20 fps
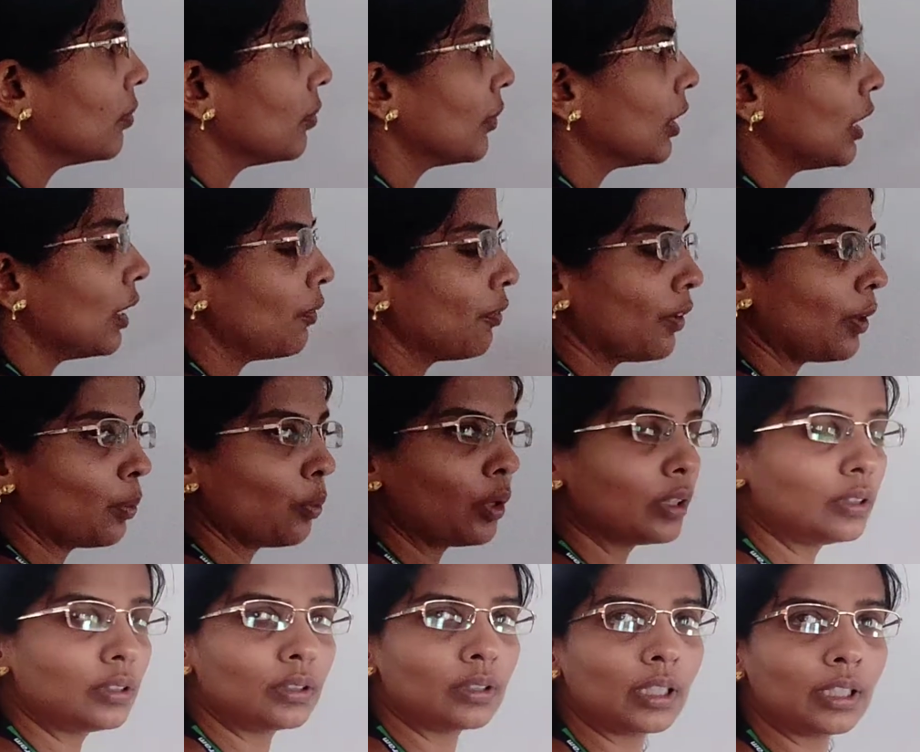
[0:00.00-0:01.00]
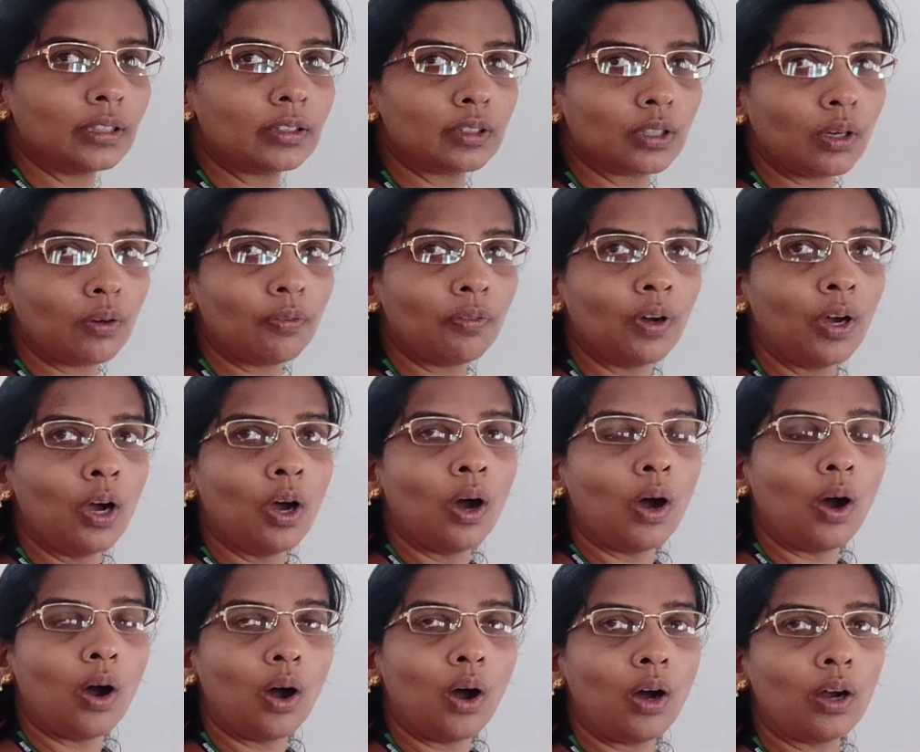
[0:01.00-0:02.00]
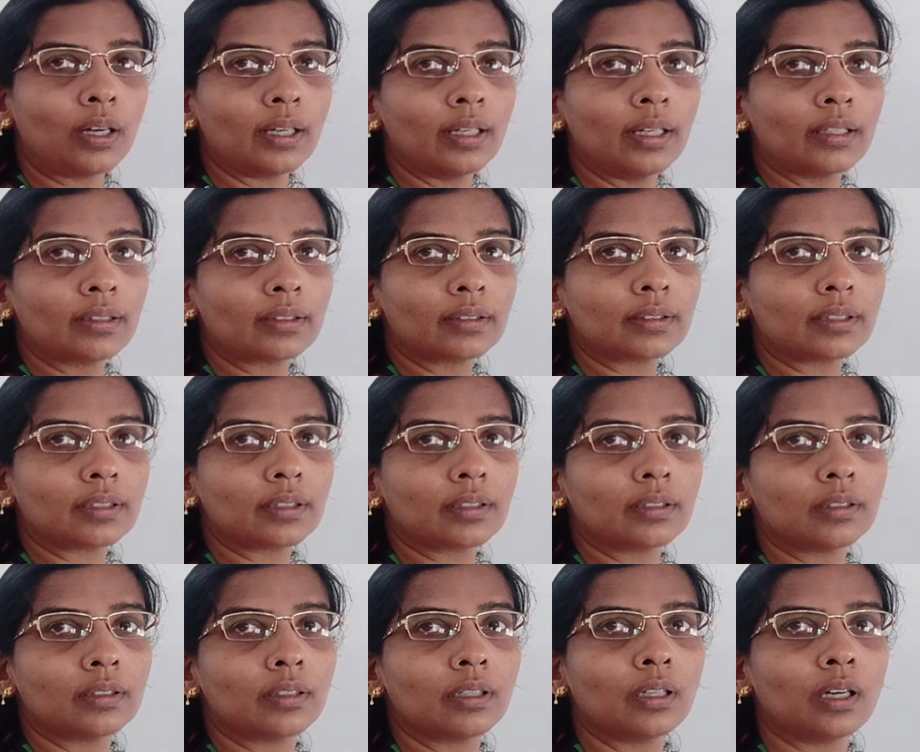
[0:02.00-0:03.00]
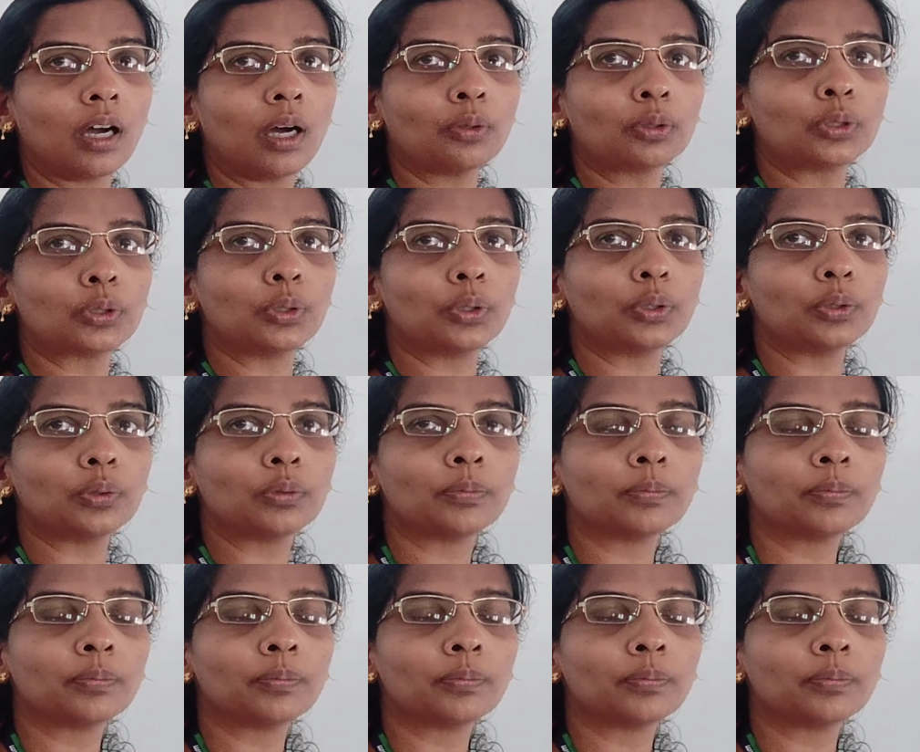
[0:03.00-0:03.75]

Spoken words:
If I want strings of odd length, how to do?